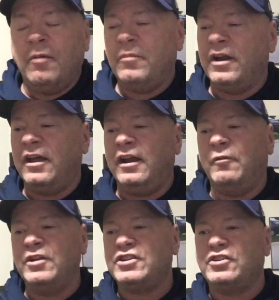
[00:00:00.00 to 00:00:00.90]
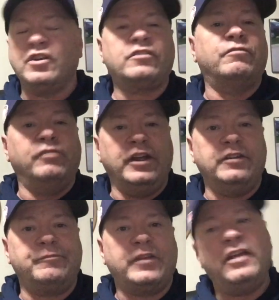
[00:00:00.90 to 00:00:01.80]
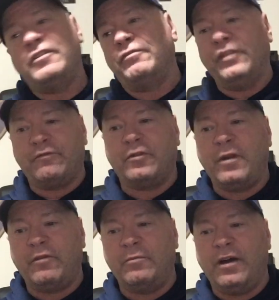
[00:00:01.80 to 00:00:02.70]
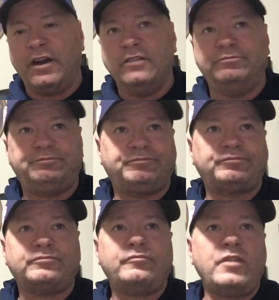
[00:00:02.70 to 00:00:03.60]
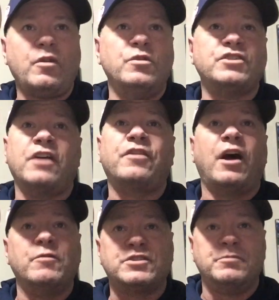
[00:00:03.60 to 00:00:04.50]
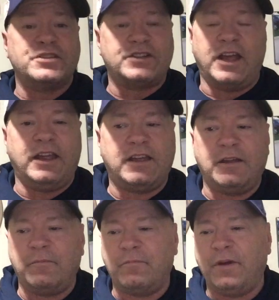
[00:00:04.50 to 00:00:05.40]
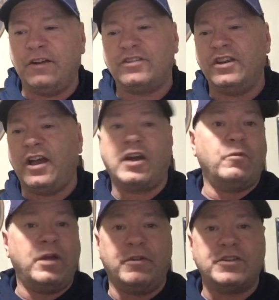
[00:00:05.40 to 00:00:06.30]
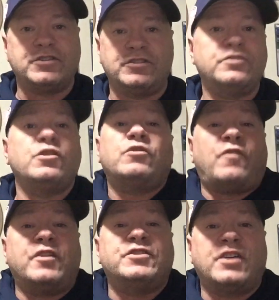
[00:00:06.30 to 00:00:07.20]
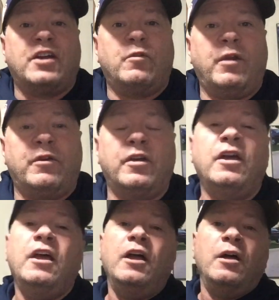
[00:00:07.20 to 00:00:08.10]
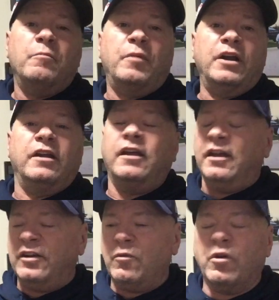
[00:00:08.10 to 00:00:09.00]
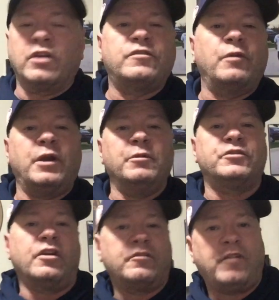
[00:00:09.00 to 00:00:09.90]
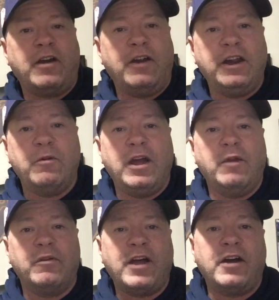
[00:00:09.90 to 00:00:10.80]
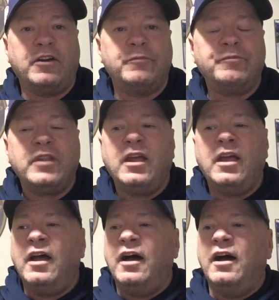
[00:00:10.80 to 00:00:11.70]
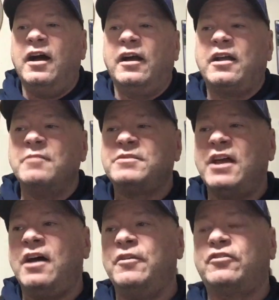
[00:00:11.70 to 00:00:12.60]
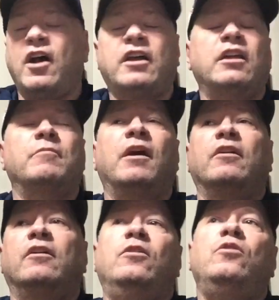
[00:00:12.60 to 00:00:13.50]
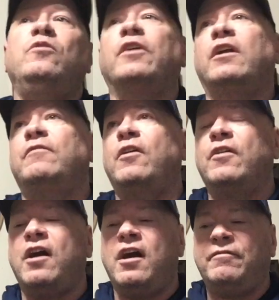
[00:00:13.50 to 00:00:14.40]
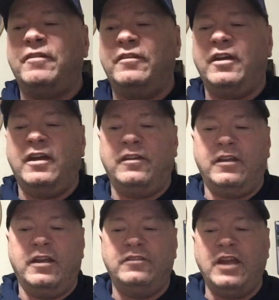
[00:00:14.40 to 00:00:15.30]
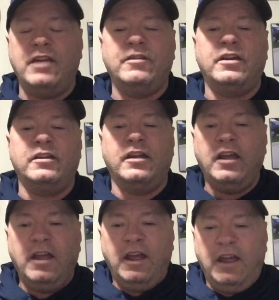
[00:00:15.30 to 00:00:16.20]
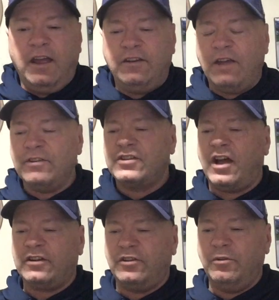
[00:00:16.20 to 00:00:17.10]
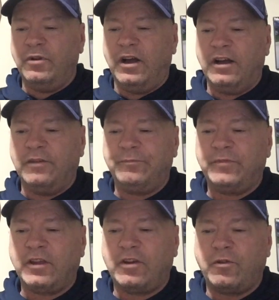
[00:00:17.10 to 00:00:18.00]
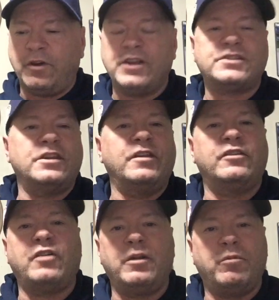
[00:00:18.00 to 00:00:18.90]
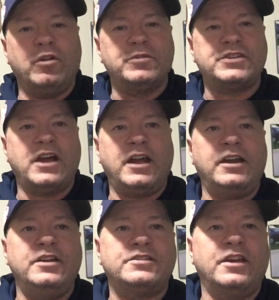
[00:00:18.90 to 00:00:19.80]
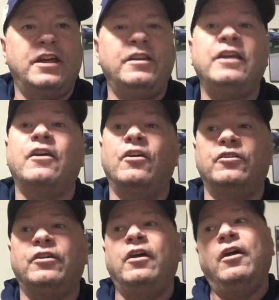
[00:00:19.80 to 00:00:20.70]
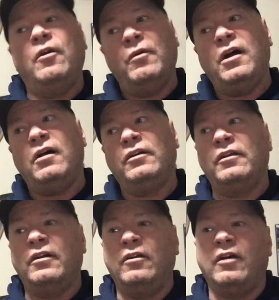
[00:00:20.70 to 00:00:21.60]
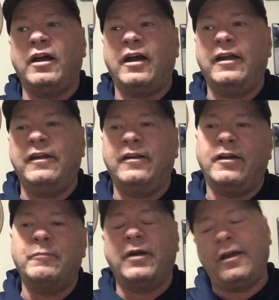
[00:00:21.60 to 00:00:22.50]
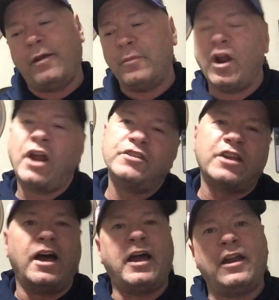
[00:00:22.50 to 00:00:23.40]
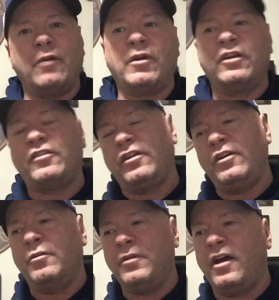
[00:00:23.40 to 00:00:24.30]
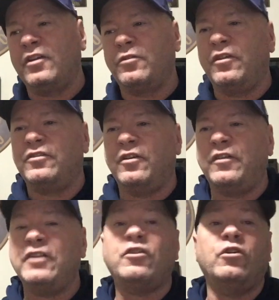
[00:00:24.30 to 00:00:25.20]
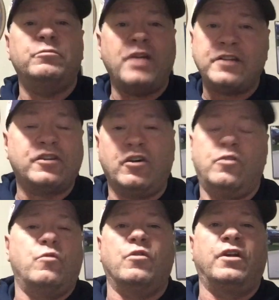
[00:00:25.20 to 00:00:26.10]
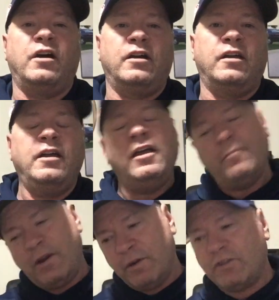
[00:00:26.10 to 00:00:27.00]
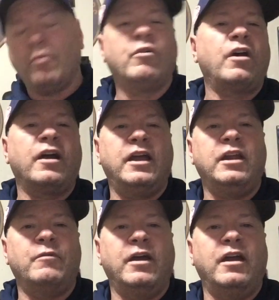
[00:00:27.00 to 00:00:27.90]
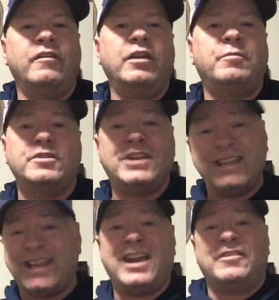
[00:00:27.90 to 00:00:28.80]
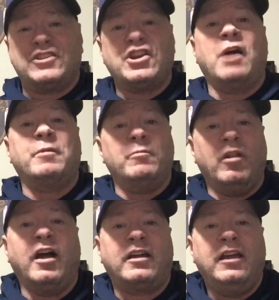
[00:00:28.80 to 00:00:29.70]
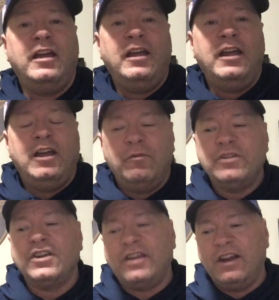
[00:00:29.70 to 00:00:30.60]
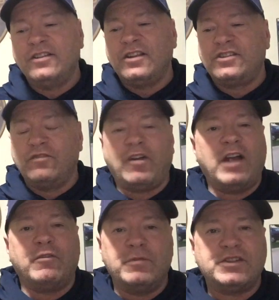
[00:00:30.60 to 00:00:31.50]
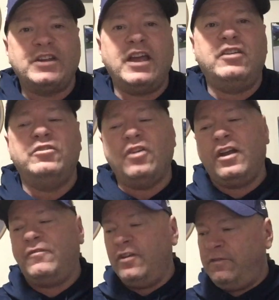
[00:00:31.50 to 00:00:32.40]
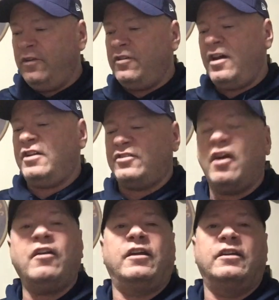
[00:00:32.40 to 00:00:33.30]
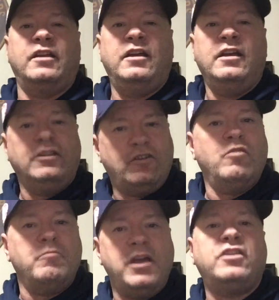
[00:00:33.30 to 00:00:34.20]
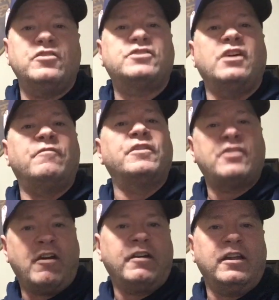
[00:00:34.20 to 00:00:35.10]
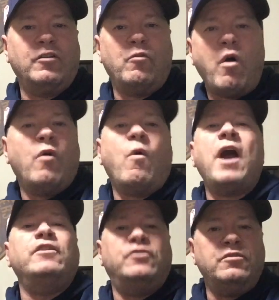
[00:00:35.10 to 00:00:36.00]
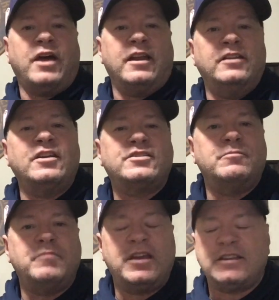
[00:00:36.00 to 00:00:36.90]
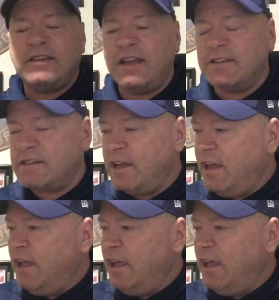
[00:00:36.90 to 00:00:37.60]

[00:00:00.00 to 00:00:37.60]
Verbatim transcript: But anyway, she took the flint, hid the flint from everybody, which I thought was a mistake, but she got away with it. So, so far, she's gotten away with it, but it didn't work. They were able to start the fire anyway without her. Uh, comes down, they're talking about who they're going to vote off, and, and, and David and, and Devin talk to uh, Chris, and they try to pull him aside, and he said, and he goes, "Well, you know, I, I you know, I'm, I, am i am an honest guy, and I want to, you know, be honest with you." So they told him not to go to War Dog, but he went to War Dog anyway, and then he puts his head on the chopping block, which again is a survivor mistake. You don't, if, if you're not a target, don't make yourself a target. Why, why do that? It doesn't make sense.